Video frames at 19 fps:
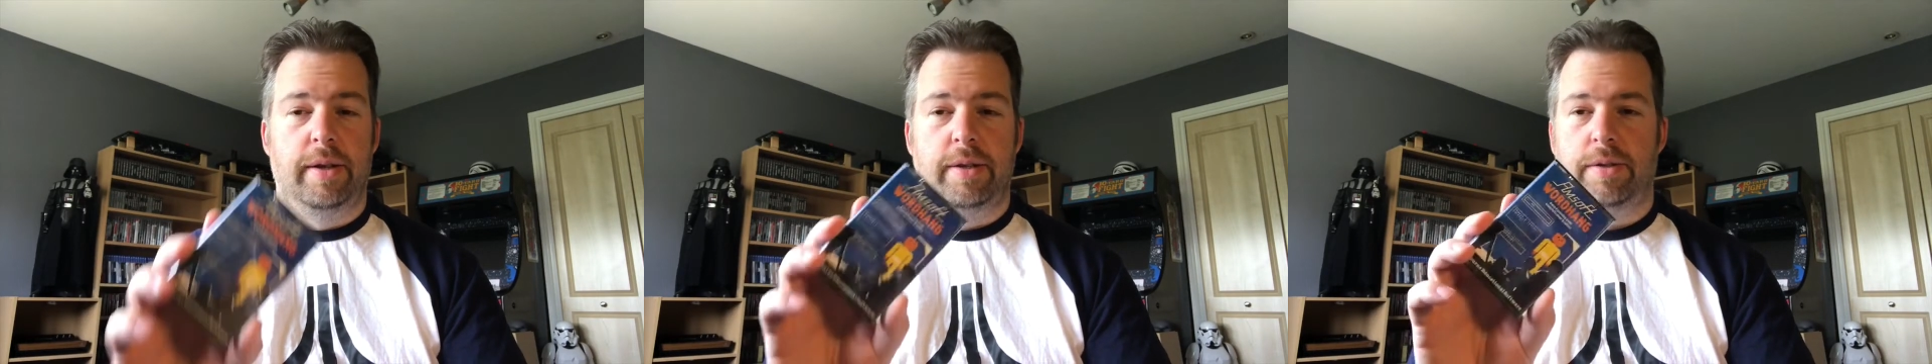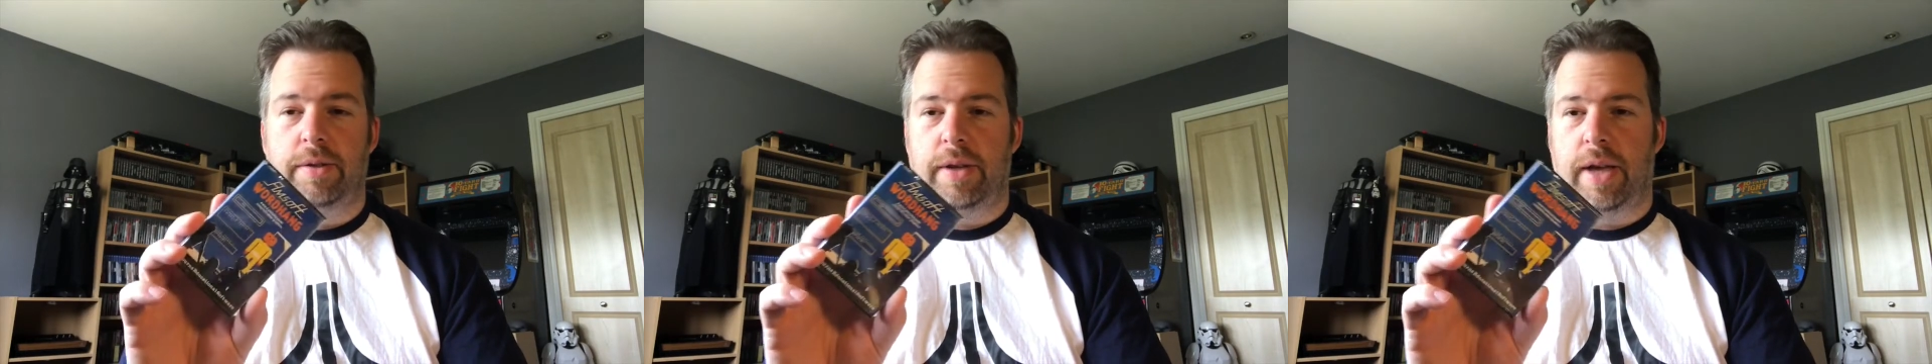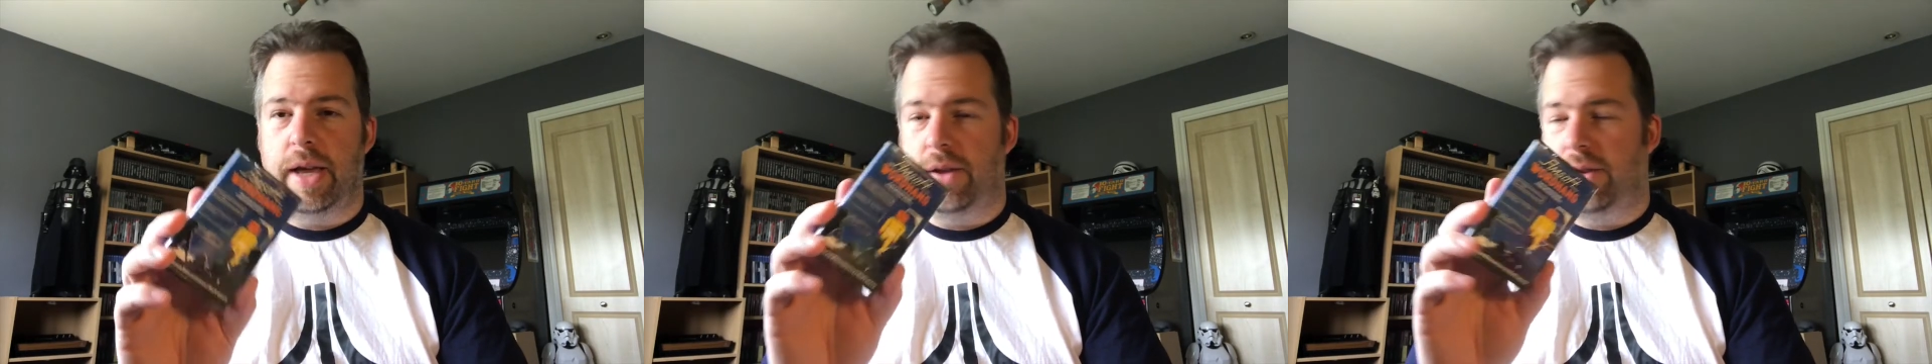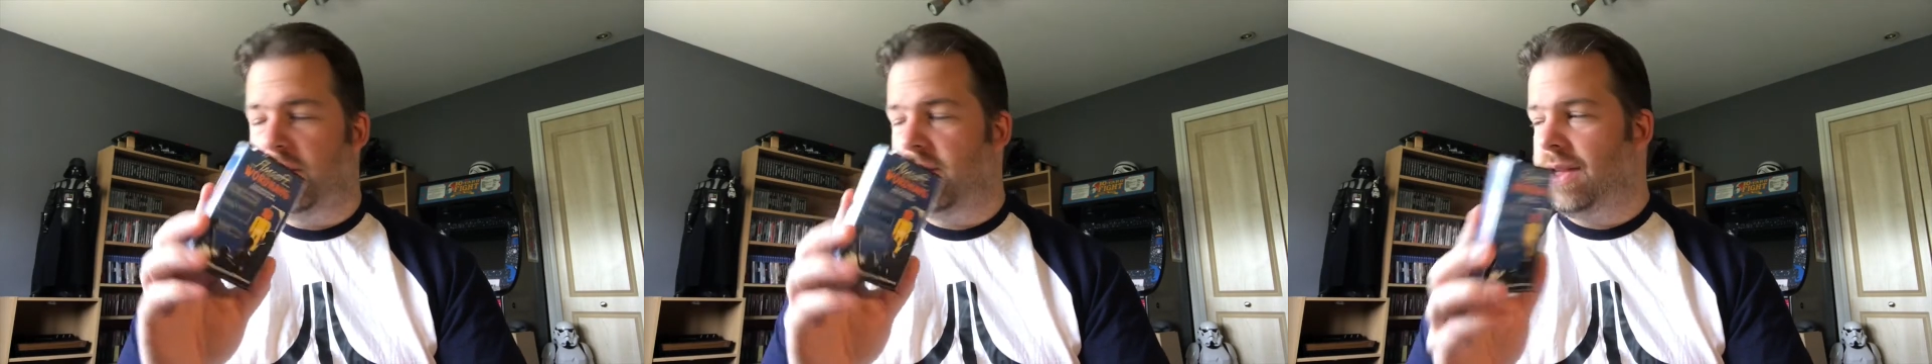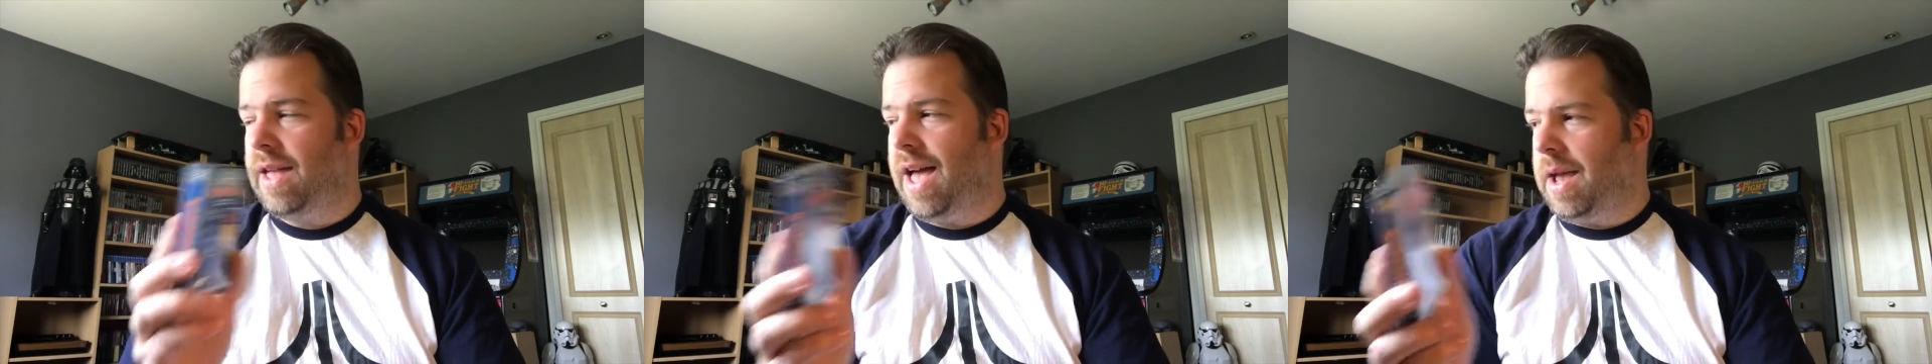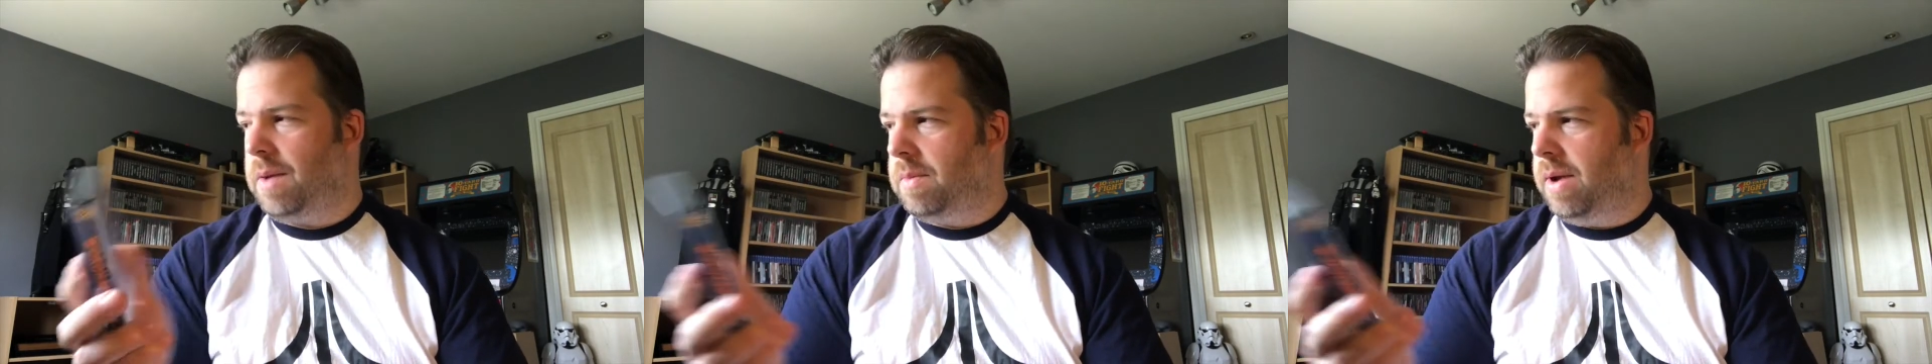So yeah, it's just
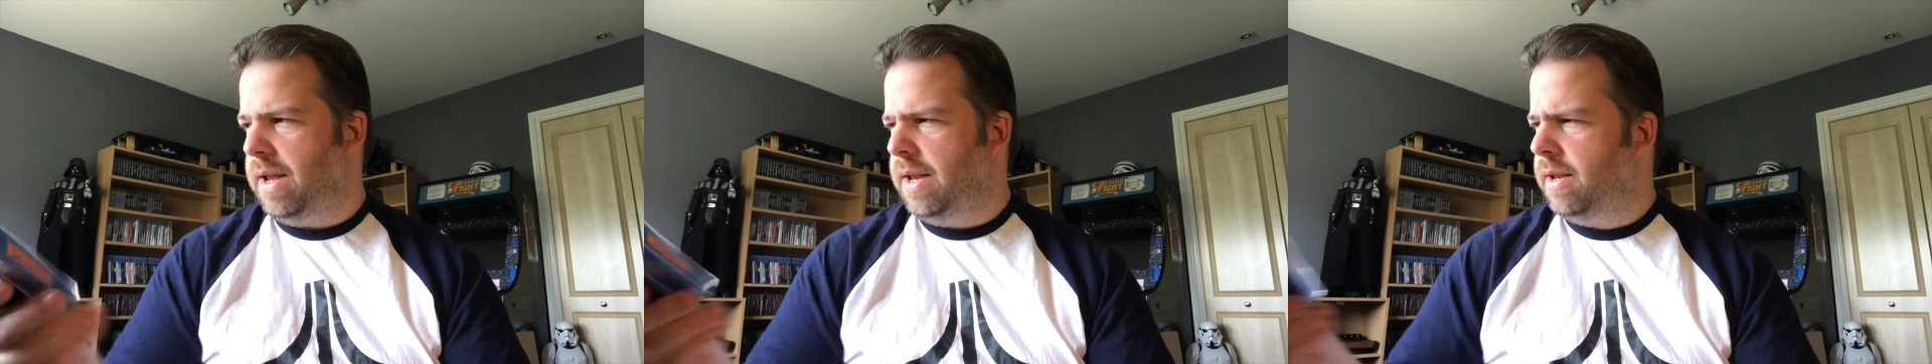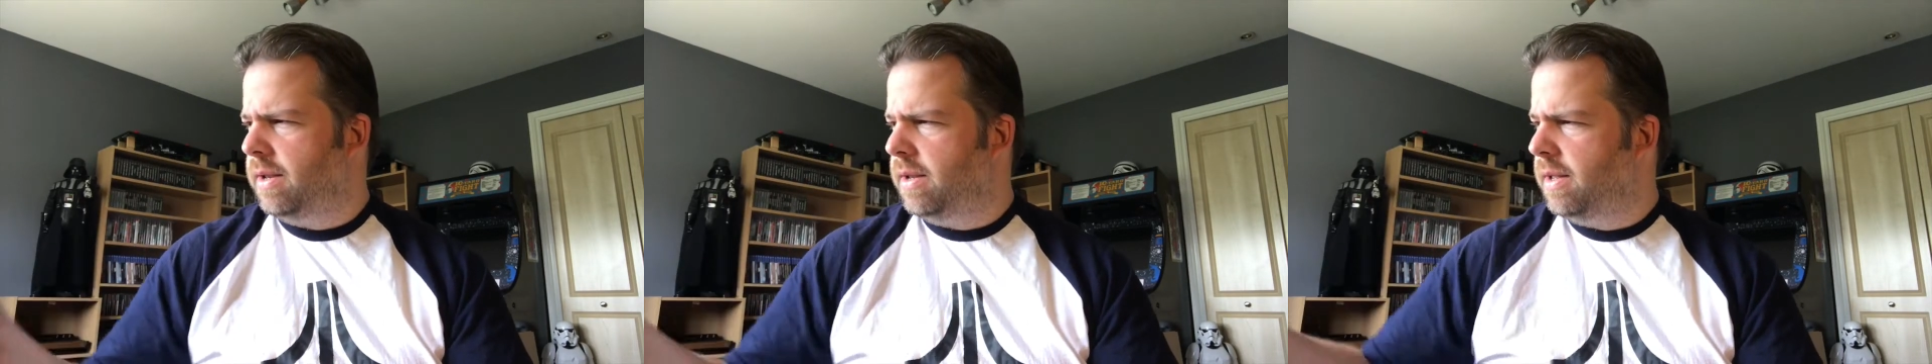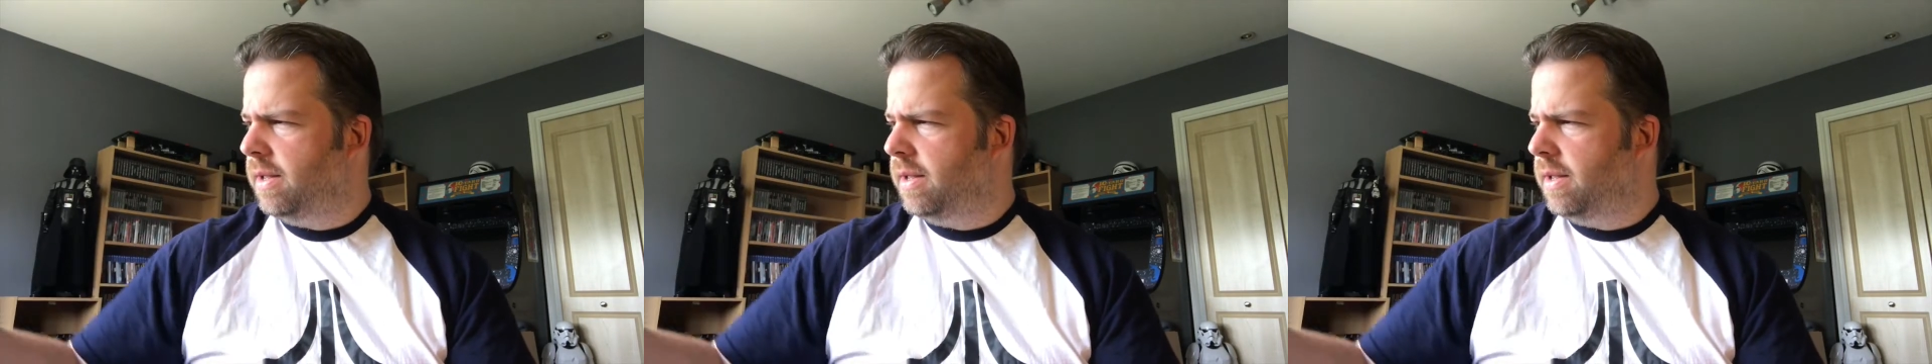Hangman.